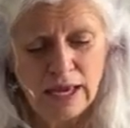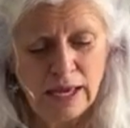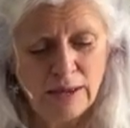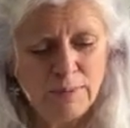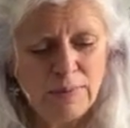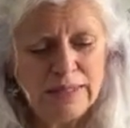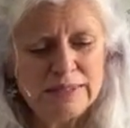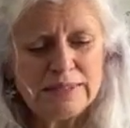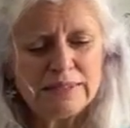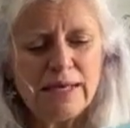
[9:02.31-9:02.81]

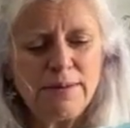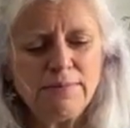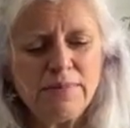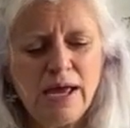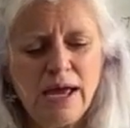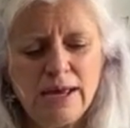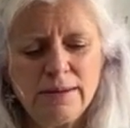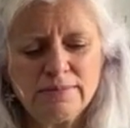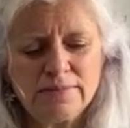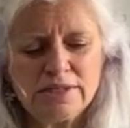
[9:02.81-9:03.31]
but
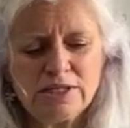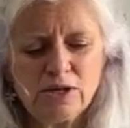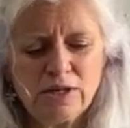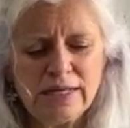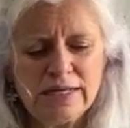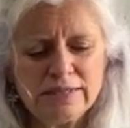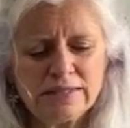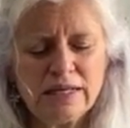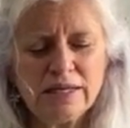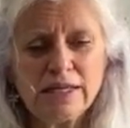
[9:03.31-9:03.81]
sometimes there
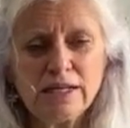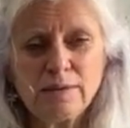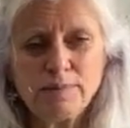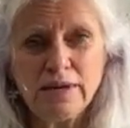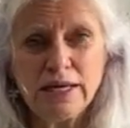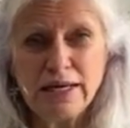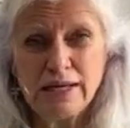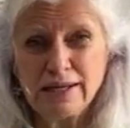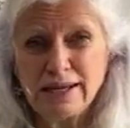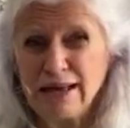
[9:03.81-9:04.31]
is a little
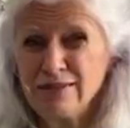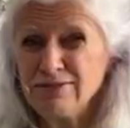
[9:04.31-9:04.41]
bit of